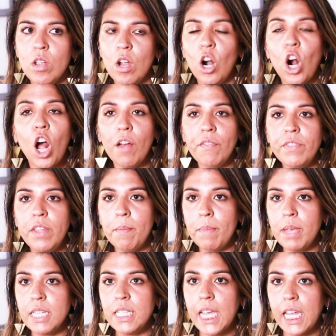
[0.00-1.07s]
Are often
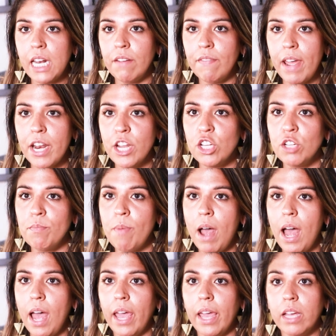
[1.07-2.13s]
being taken advantage
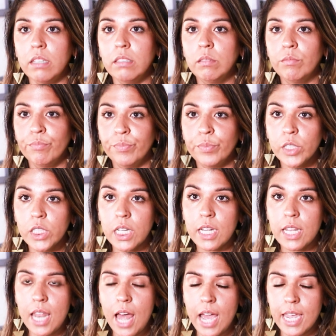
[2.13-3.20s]
by the
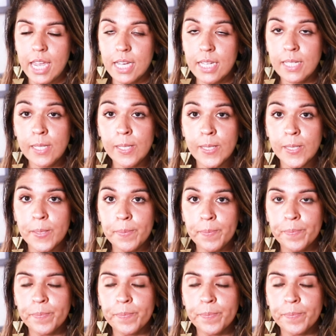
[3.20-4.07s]
clients.